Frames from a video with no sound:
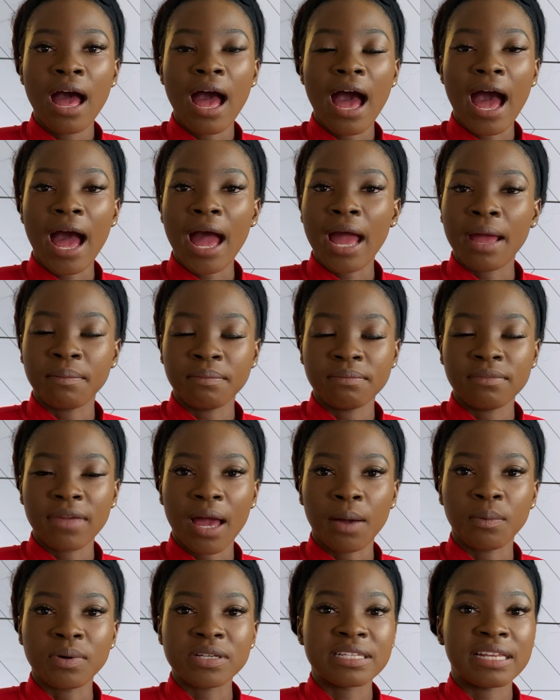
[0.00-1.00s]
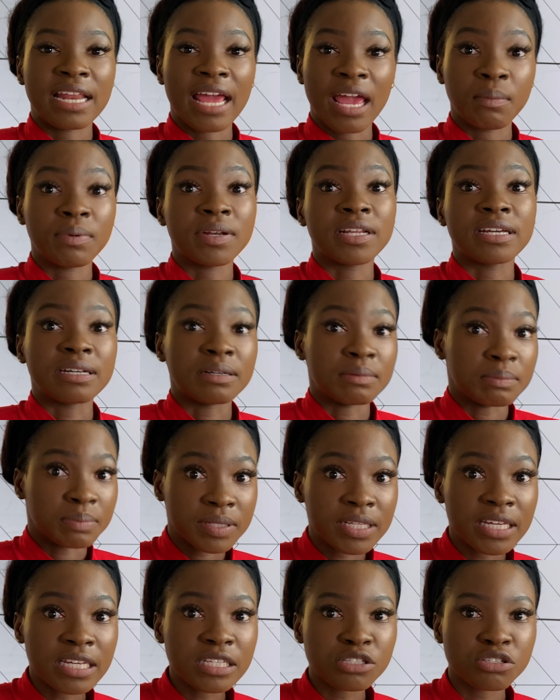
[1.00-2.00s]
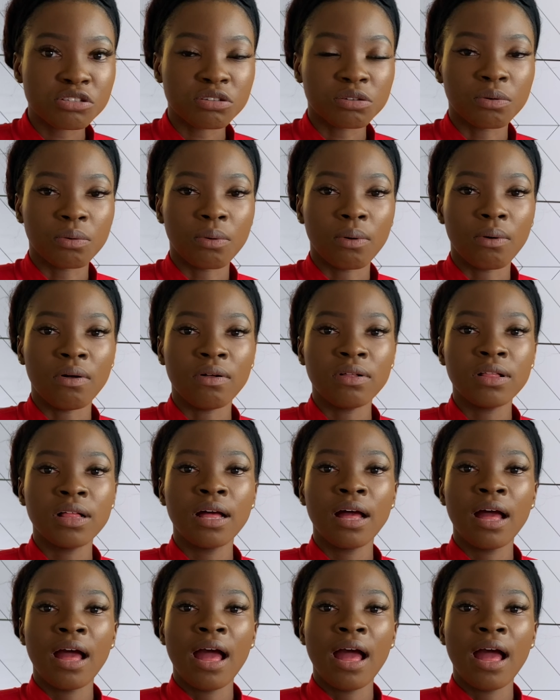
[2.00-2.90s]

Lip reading: I wasn't able to complete school,